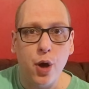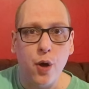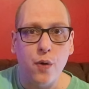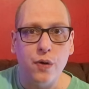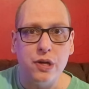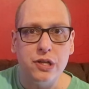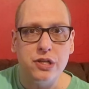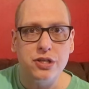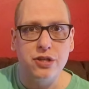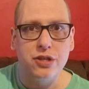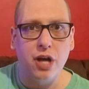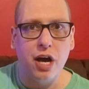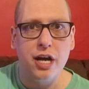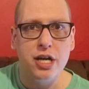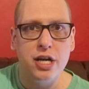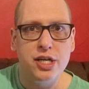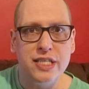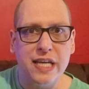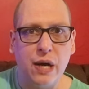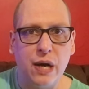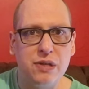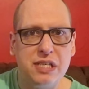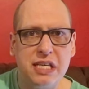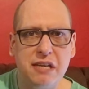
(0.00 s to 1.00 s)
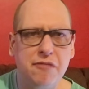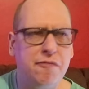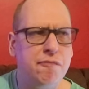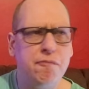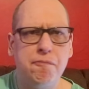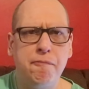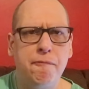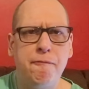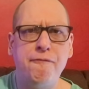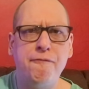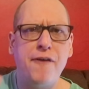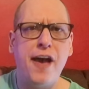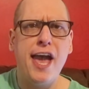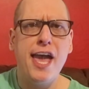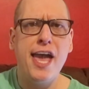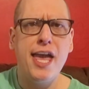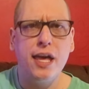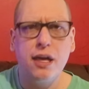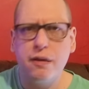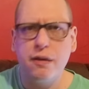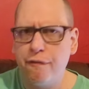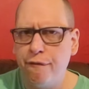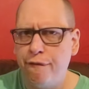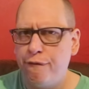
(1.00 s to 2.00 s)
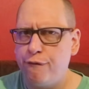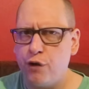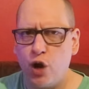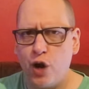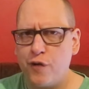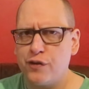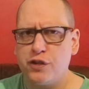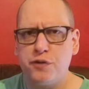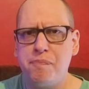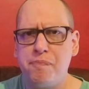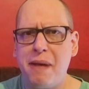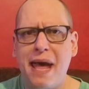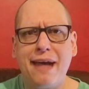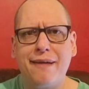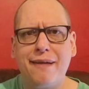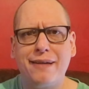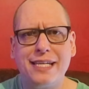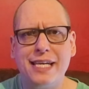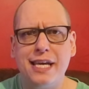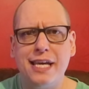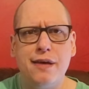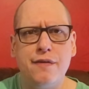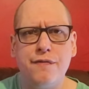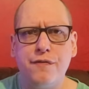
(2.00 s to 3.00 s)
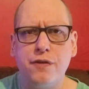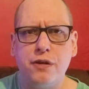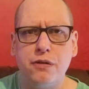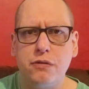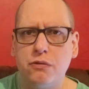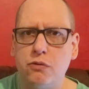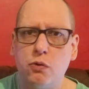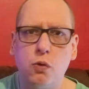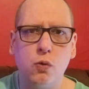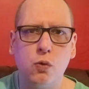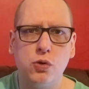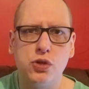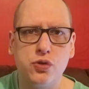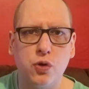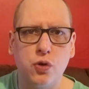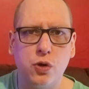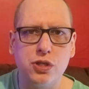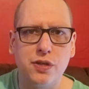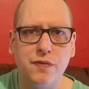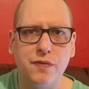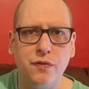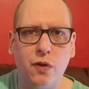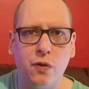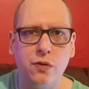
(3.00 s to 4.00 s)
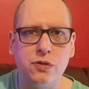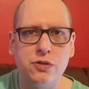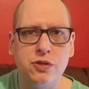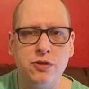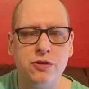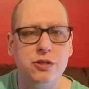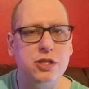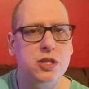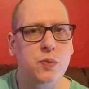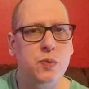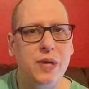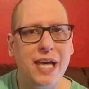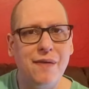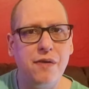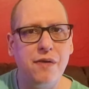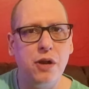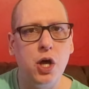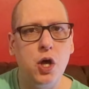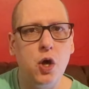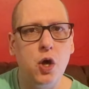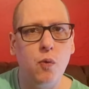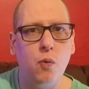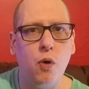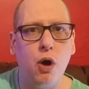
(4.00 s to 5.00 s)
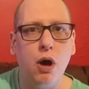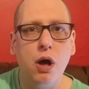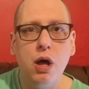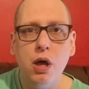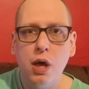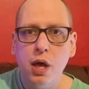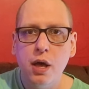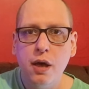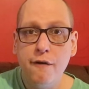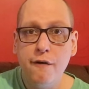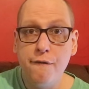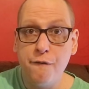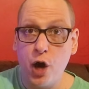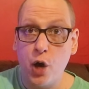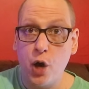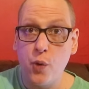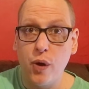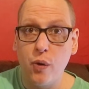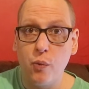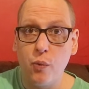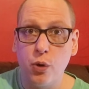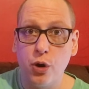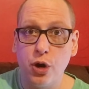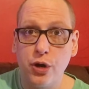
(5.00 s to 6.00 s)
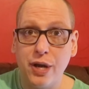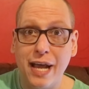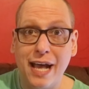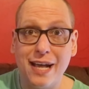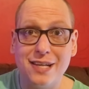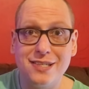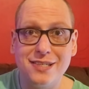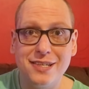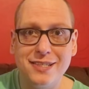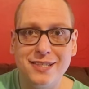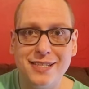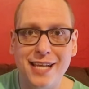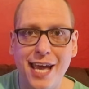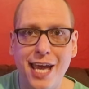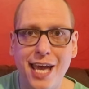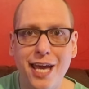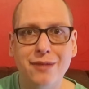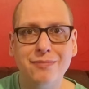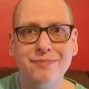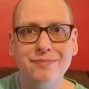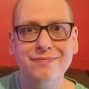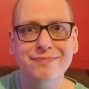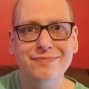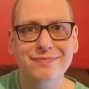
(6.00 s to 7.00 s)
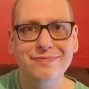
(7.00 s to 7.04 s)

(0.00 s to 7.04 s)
mode and started shouting, "Fake! Flerfspective!" and all sorts of nonsense. Should we have a look at what Fuckwit Word has to say?